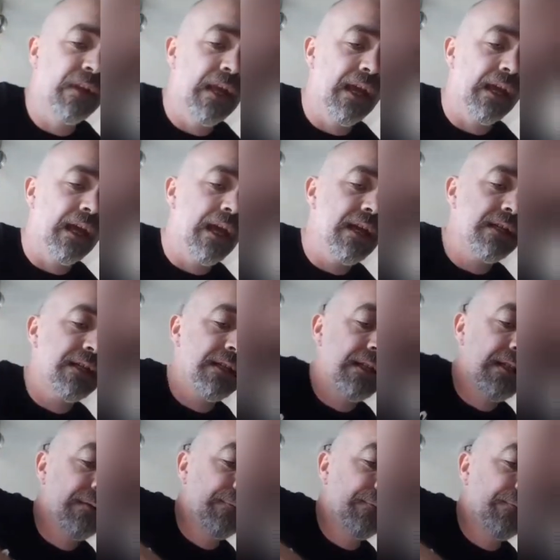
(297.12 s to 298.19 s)
like
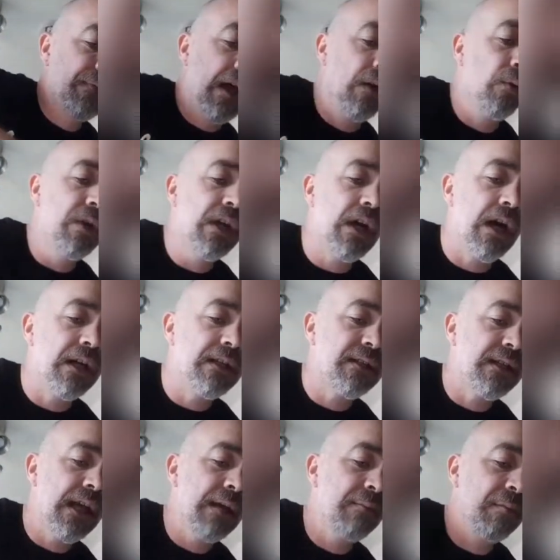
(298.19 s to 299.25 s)
this. I know you can't
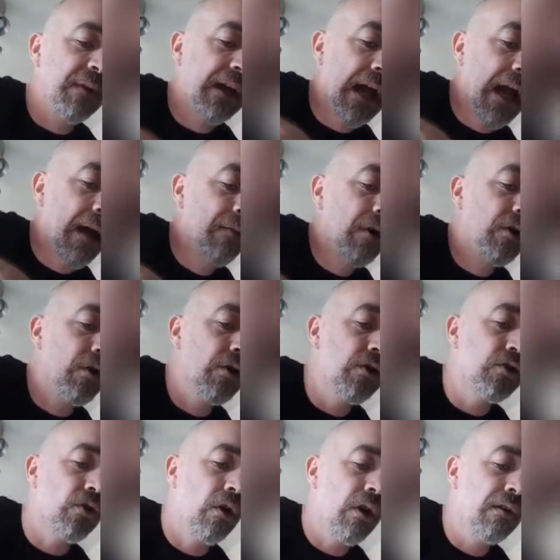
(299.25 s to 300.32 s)
see, but my camera crew's